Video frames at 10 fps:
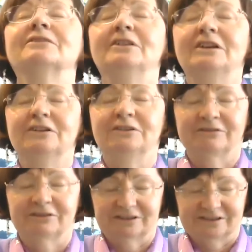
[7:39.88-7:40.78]
through the
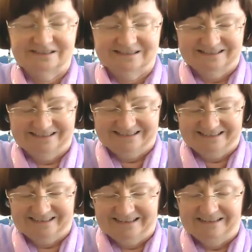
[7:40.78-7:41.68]
universe.
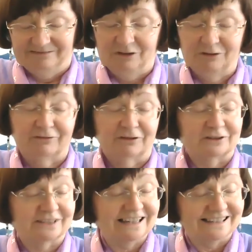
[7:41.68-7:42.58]

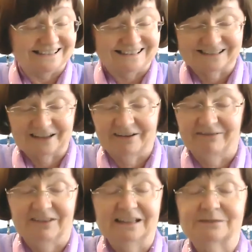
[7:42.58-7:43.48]
Universe says,
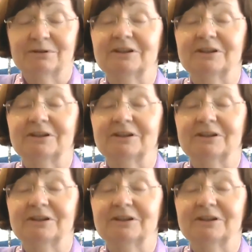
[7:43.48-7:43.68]
if that's